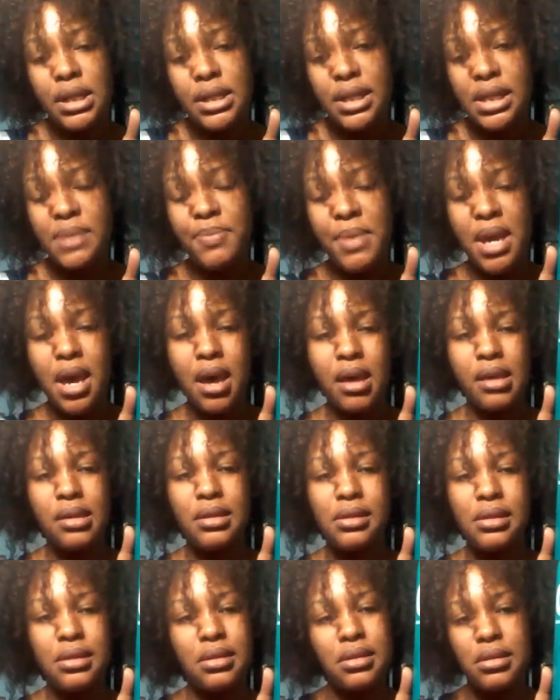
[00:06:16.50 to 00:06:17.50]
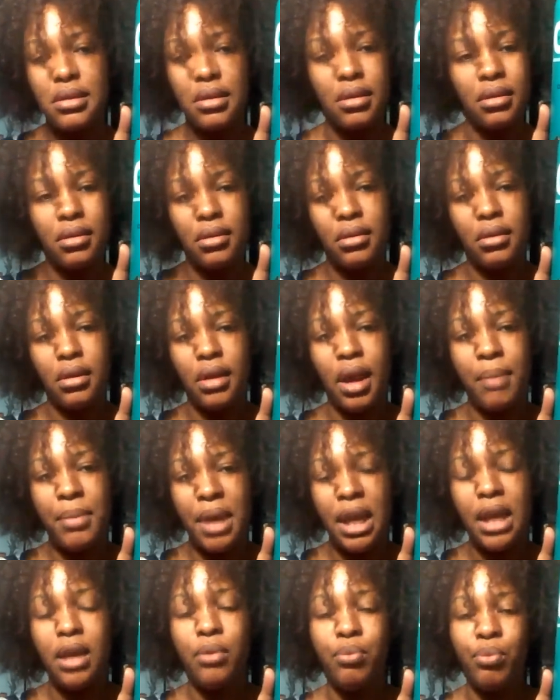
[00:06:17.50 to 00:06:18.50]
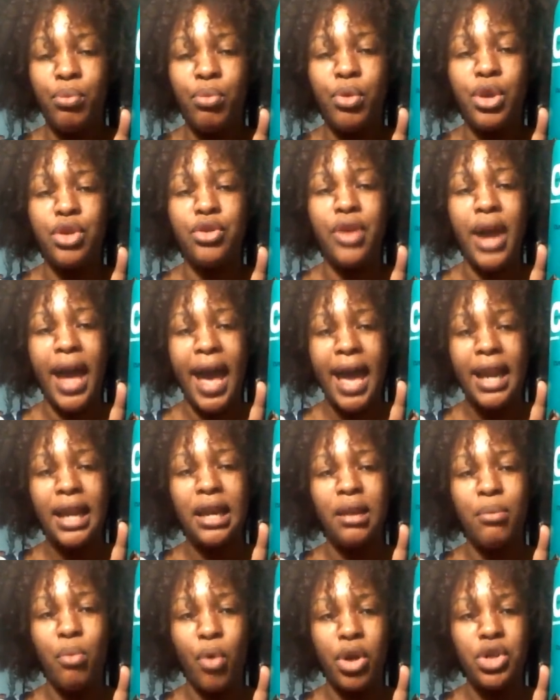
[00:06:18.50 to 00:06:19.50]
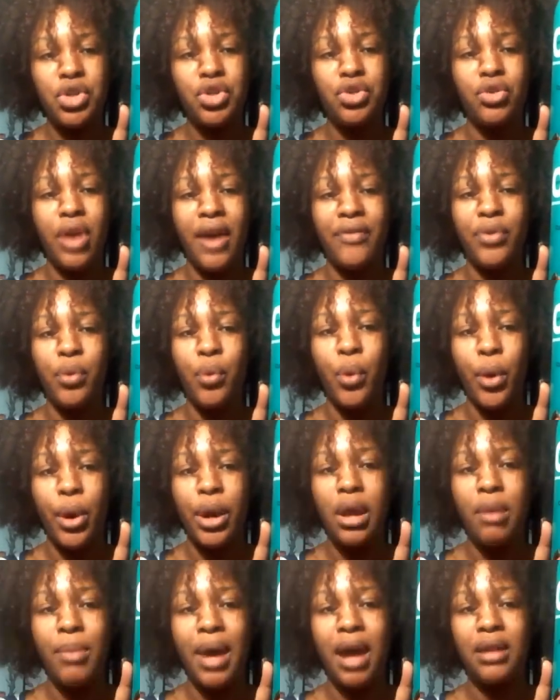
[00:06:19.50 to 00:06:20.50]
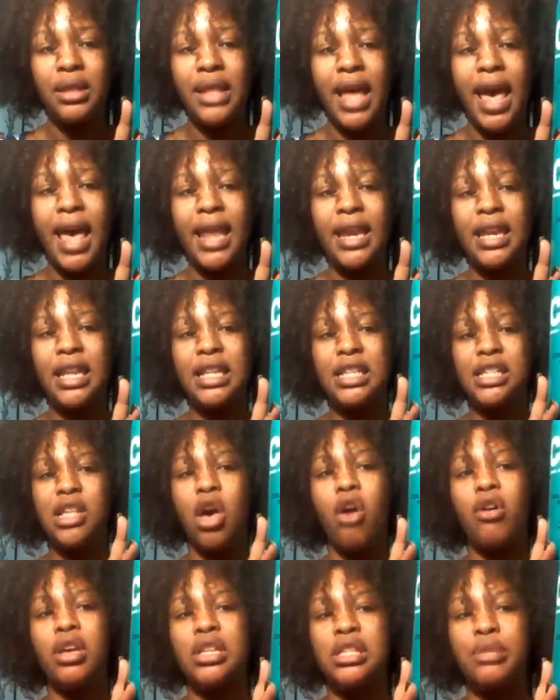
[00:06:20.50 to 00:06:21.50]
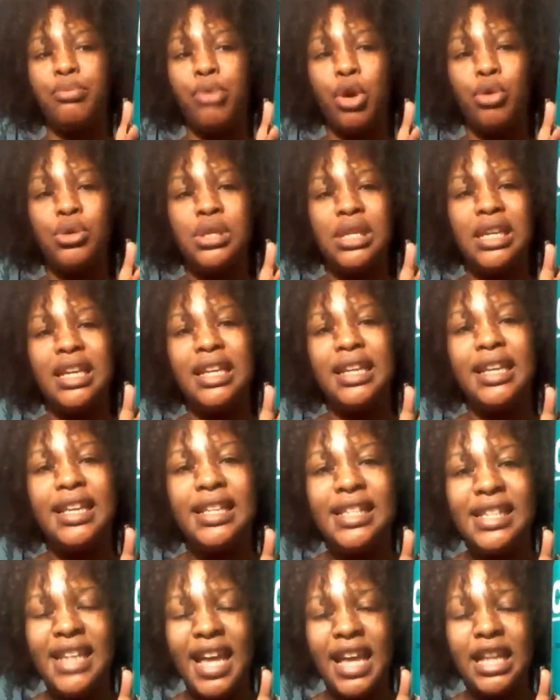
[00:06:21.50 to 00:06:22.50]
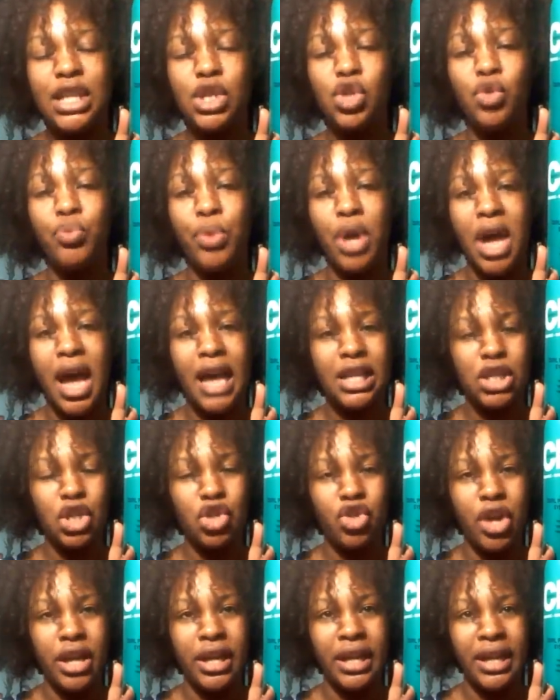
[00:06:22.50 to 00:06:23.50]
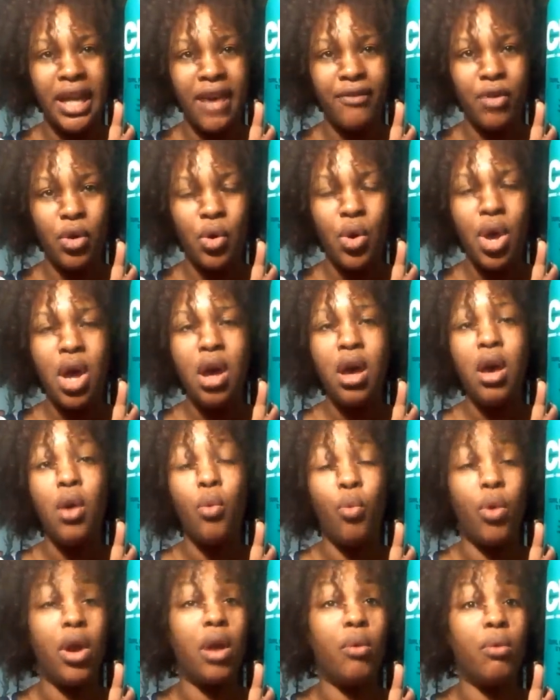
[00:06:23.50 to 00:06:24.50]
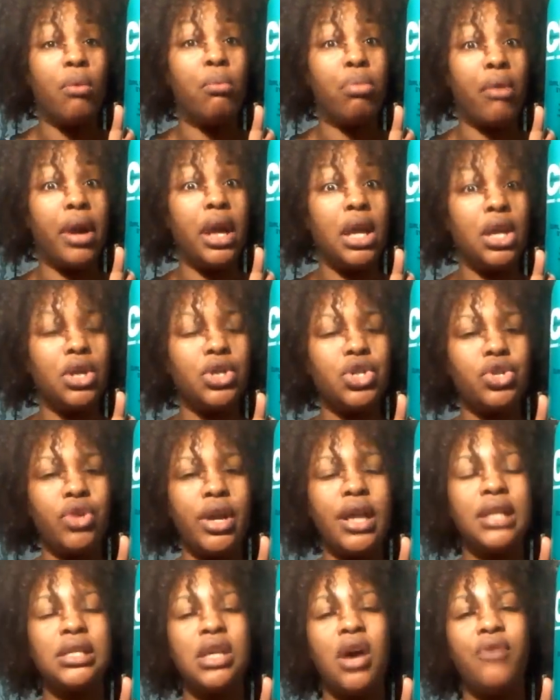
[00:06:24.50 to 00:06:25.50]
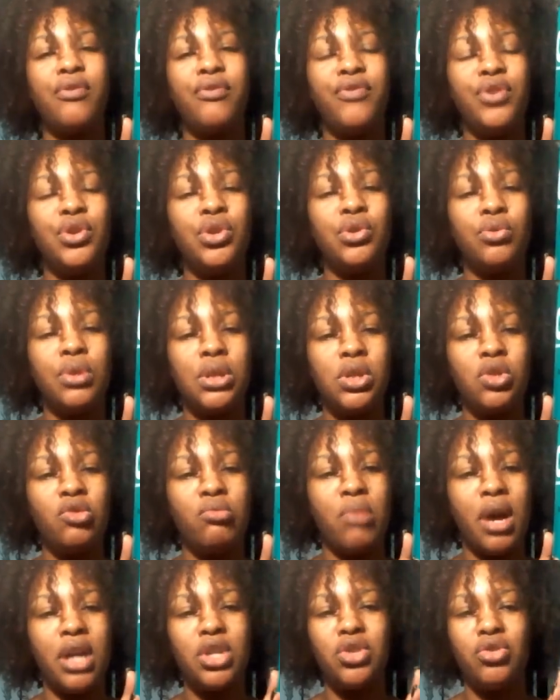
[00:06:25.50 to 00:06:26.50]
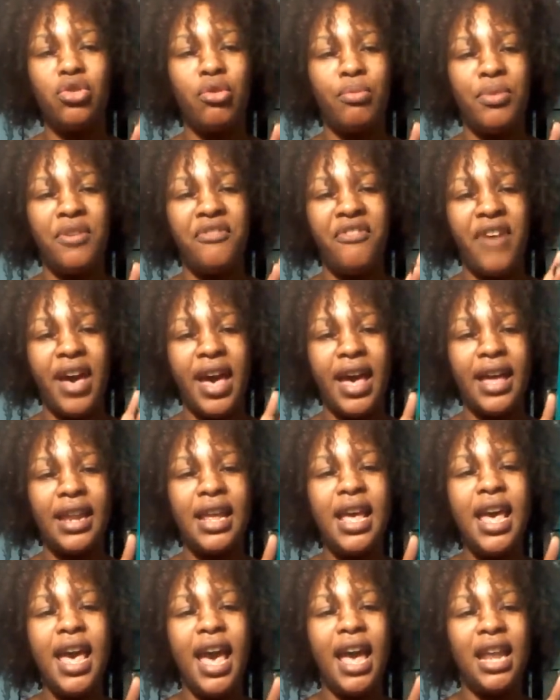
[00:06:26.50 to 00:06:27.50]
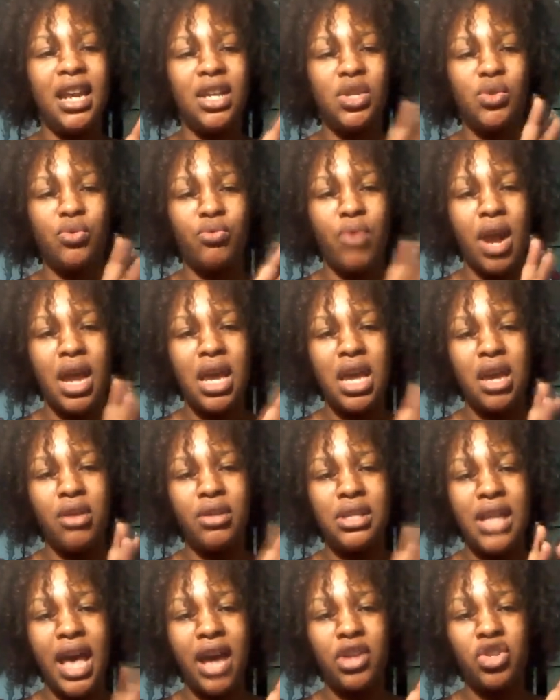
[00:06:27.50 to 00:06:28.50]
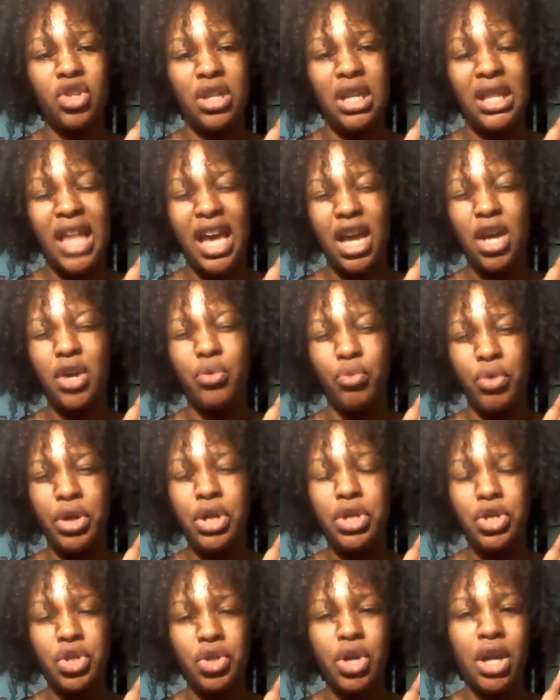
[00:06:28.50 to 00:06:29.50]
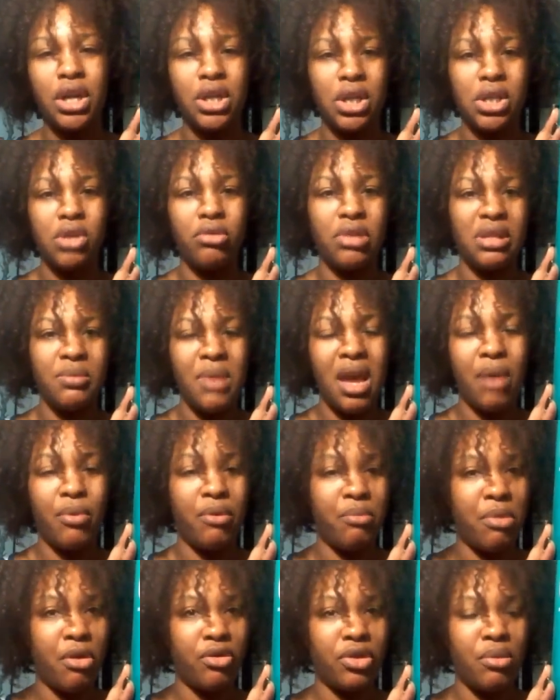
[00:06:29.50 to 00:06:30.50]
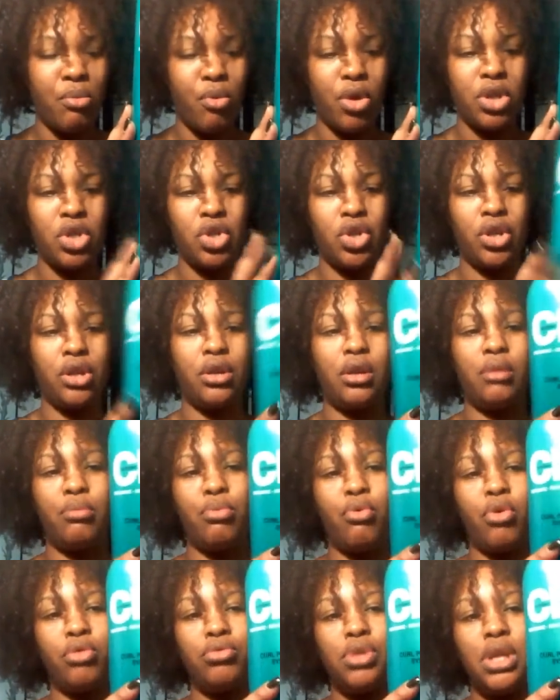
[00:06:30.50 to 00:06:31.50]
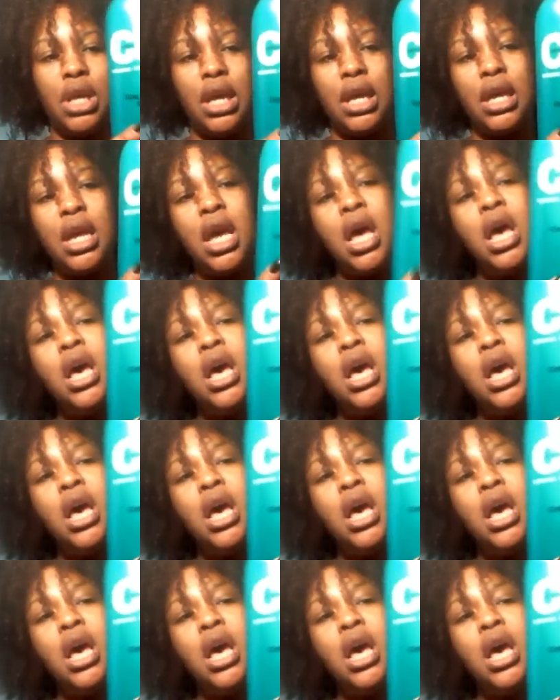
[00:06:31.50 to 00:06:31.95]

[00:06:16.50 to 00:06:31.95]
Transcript: Just because, I mean, when you're adding the moisture, you don't have to worry about that. And as long as the protein isn't at a super concentrated level where it will break your strands off if you do it too much, you'll be fine. And this one right here is actually like a reconstructed, so it's made with both the moisture and the protein.